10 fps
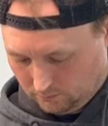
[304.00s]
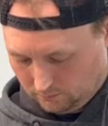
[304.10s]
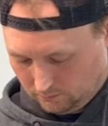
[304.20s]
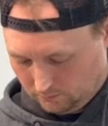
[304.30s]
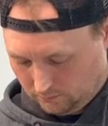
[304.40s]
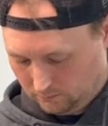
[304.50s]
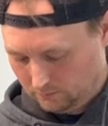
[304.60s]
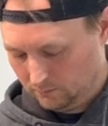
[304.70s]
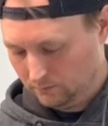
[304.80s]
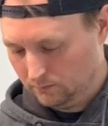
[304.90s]

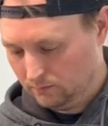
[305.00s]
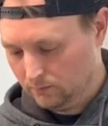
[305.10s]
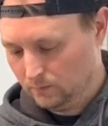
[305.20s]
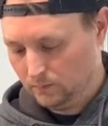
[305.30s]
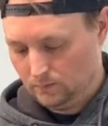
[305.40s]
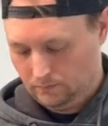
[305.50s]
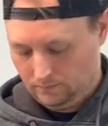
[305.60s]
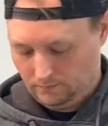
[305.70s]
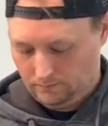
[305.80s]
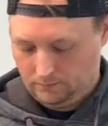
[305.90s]

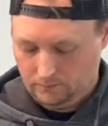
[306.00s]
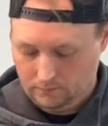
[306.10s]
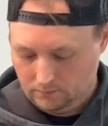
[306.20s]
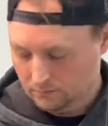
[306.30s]
Nobody speaks.